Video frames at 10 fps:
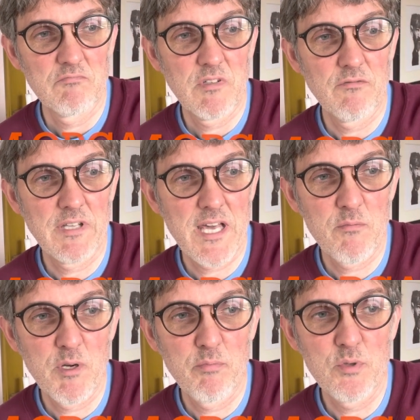
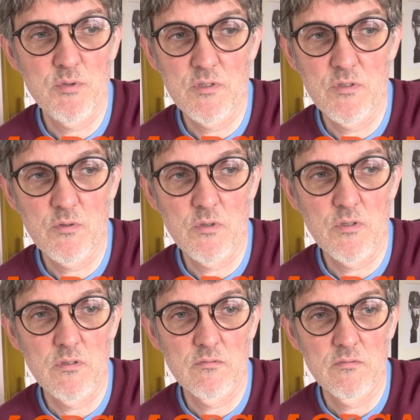Vladimir Putin
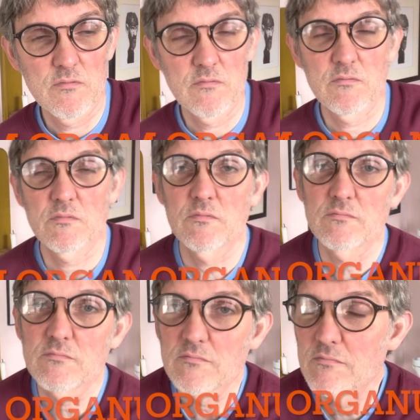or
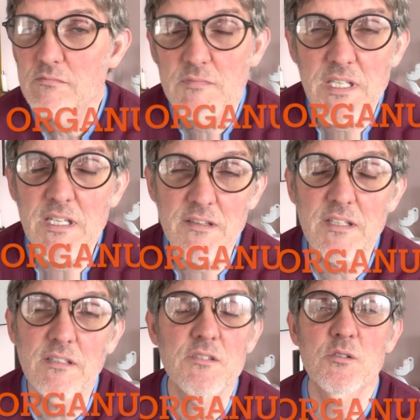
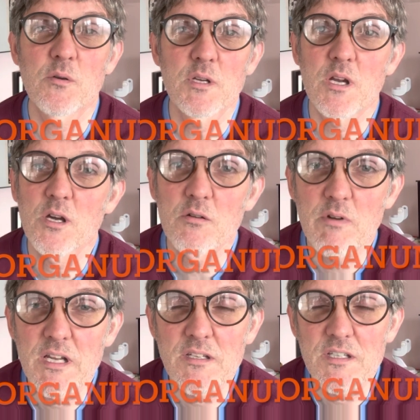anything that's going on
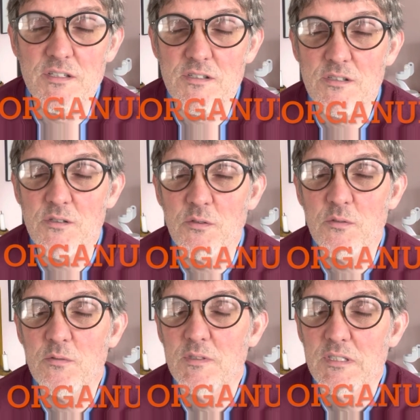around us
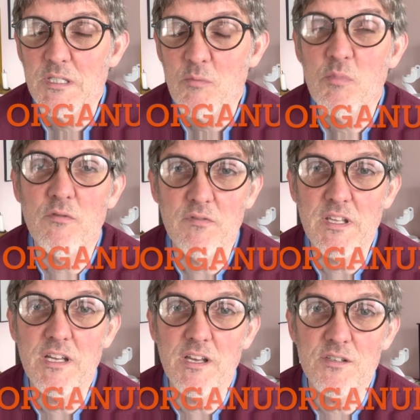to
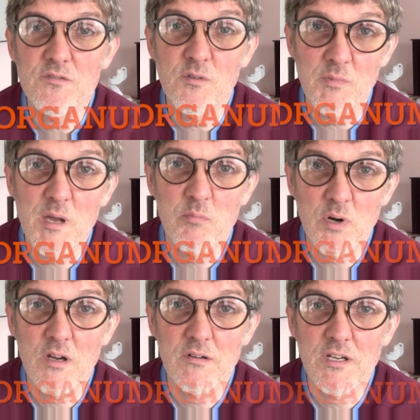prevent us from that
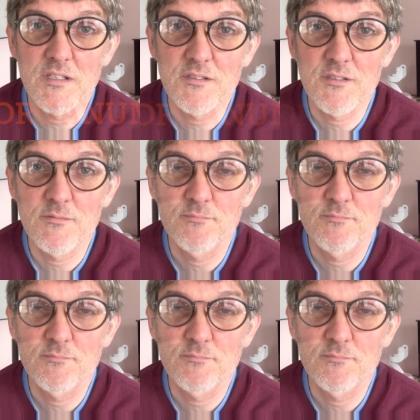progress.